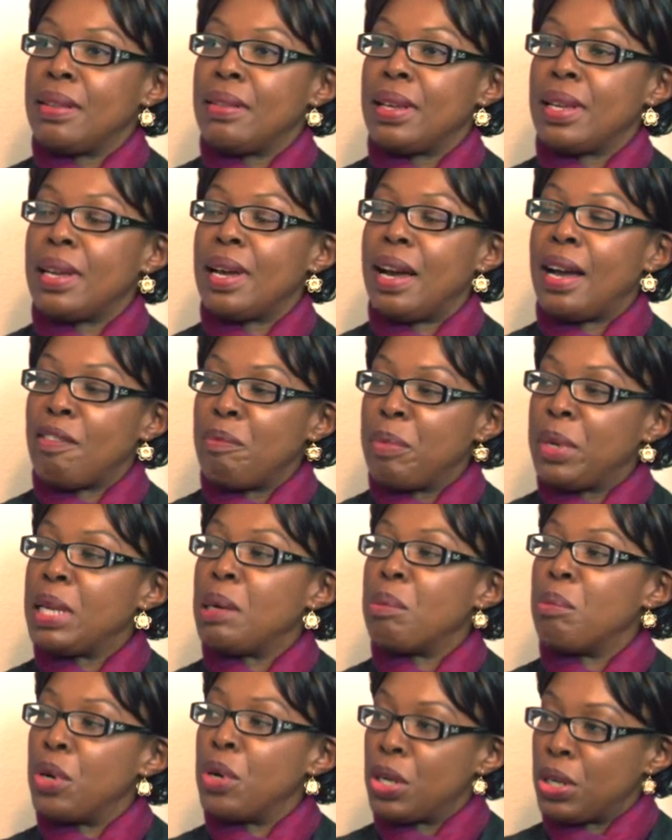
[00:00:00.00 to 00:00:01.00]
that I've
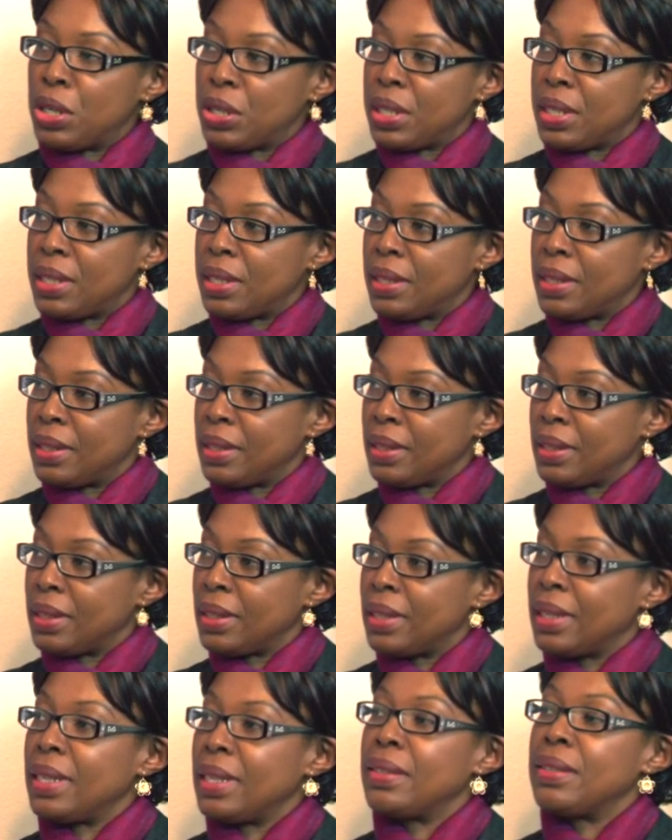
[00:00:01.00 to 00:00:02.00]
been immersed
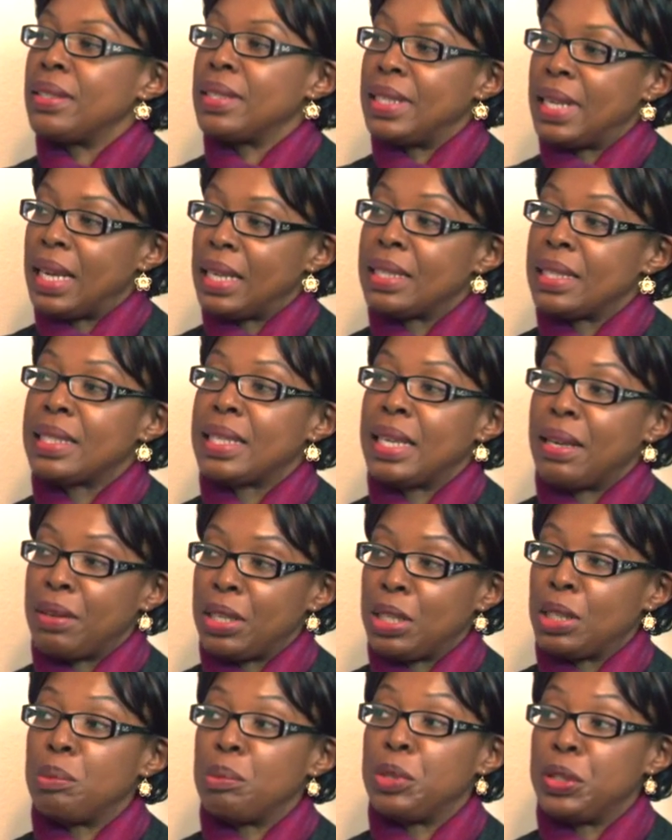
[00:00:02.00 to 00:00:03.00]
in the Dallas
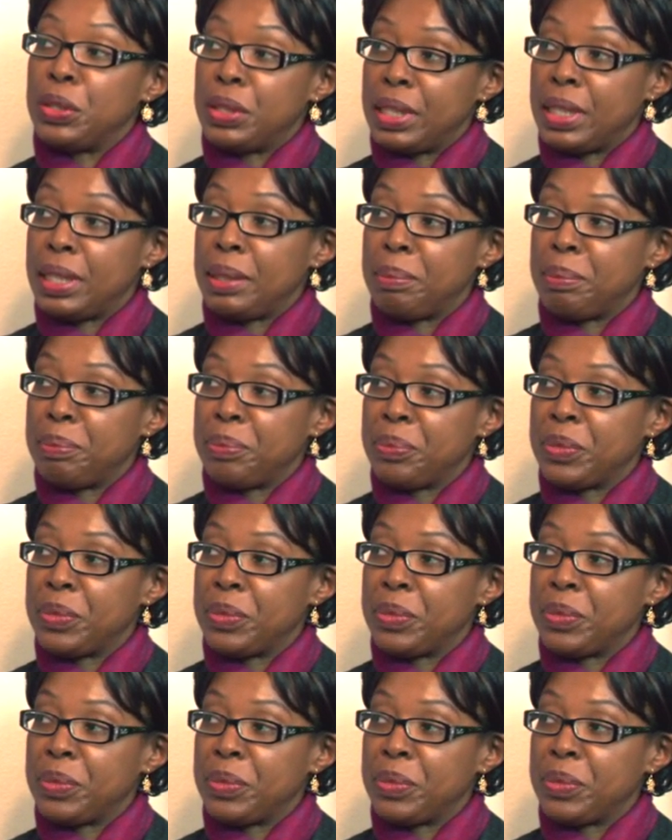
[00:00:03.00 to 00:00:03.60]
County community